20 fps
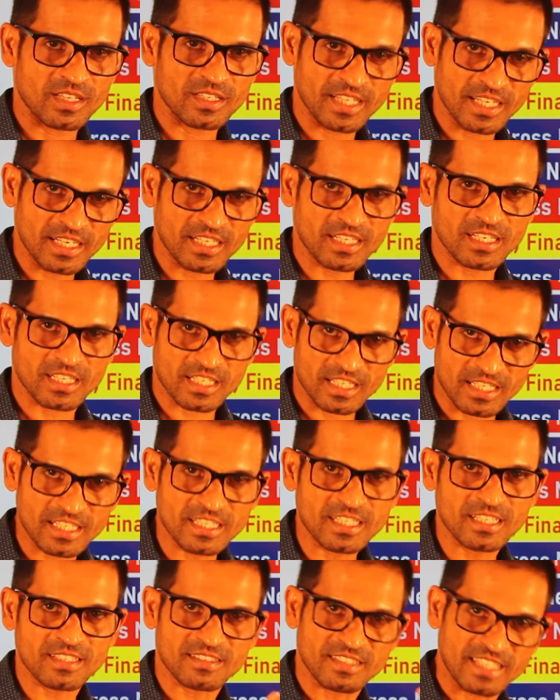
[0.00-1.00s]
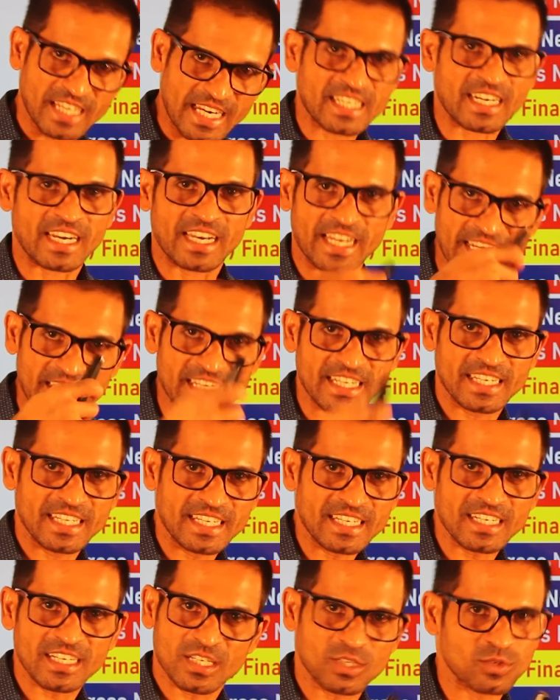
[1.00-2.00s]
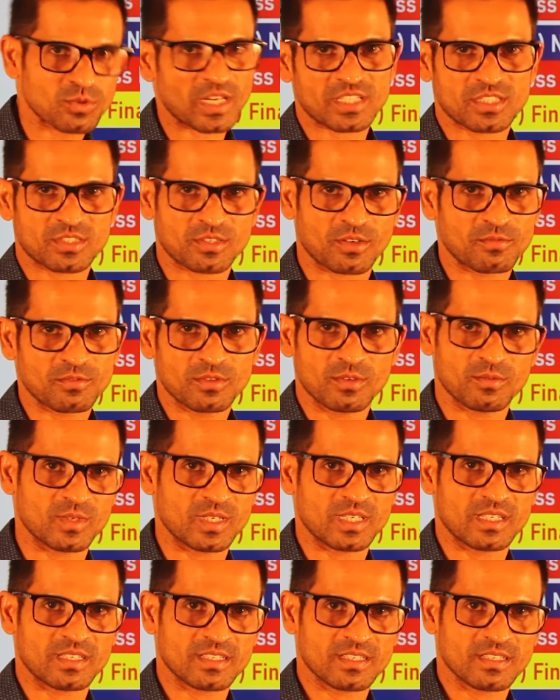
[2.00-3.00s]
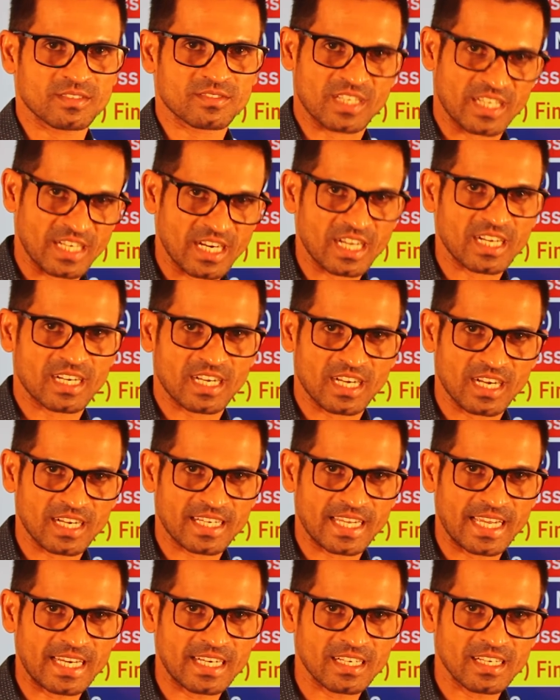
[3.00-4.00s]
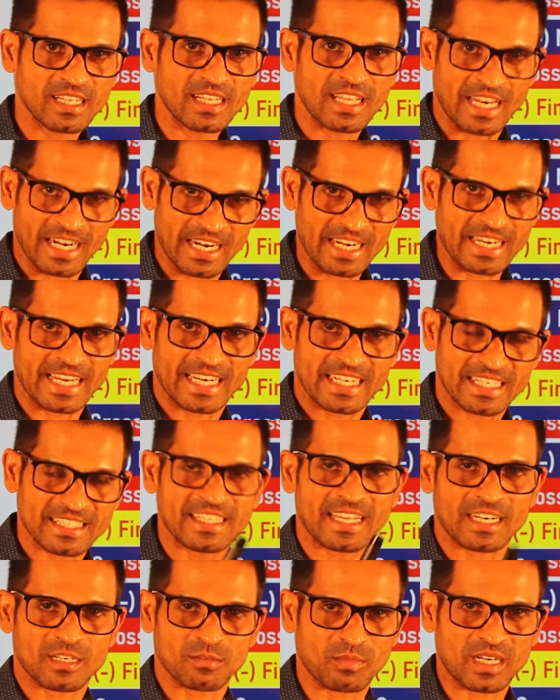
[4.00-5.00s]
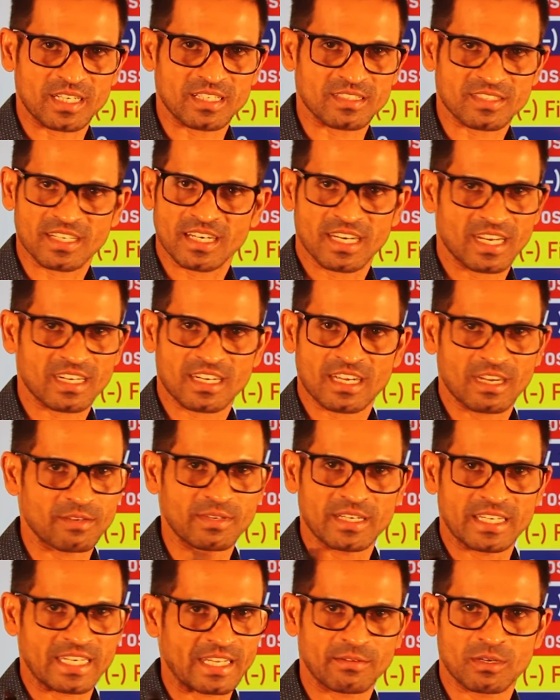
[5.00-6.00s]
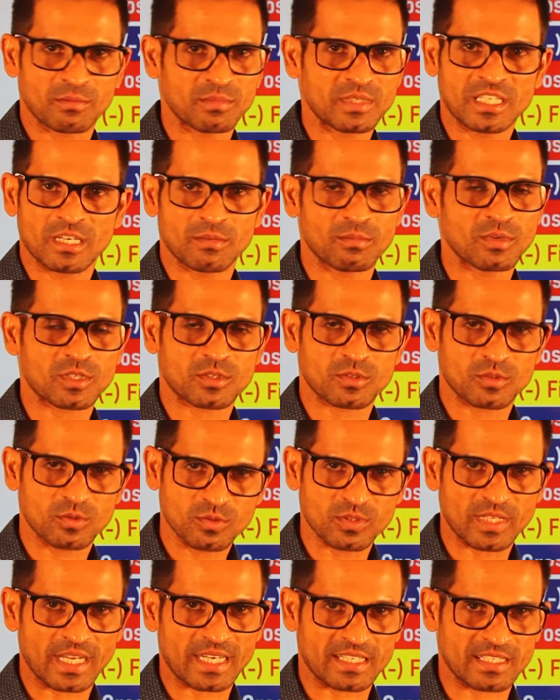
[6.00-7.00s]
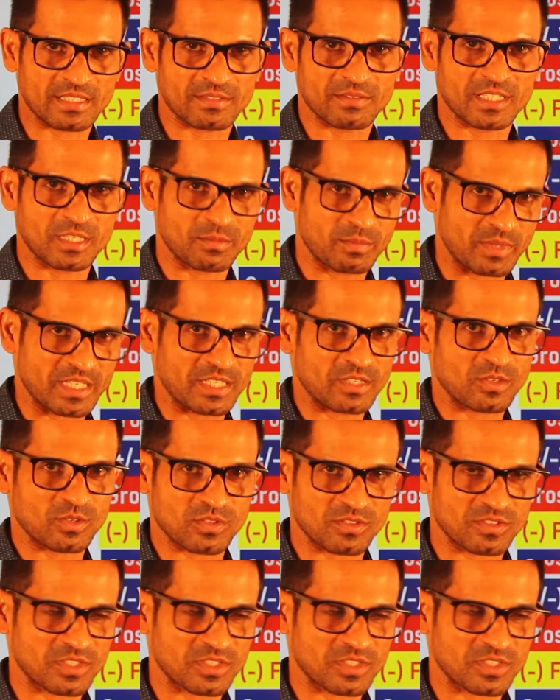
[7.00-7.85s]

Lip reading: Then it is net lending to rest of the world. Sri Lanka can lend that money. Sri Lanka will never be able to do that anyway, depending on the